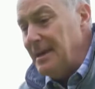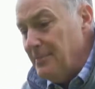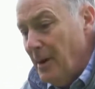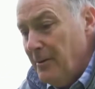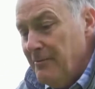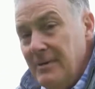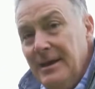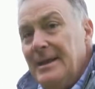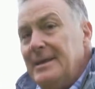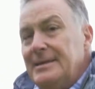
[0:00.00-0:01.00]
mower,
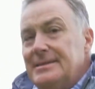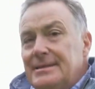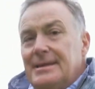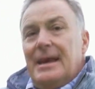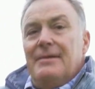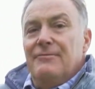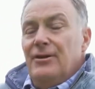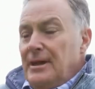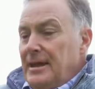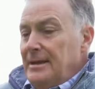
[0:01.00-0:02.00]
really easy to get
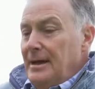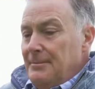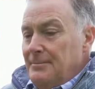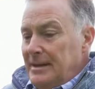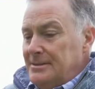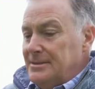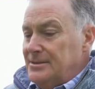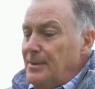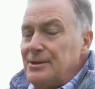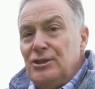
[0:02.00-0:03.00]
running and makes a
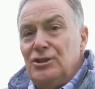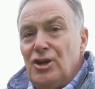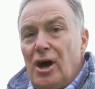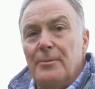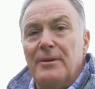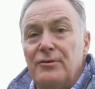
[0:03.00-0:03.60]
smashing job.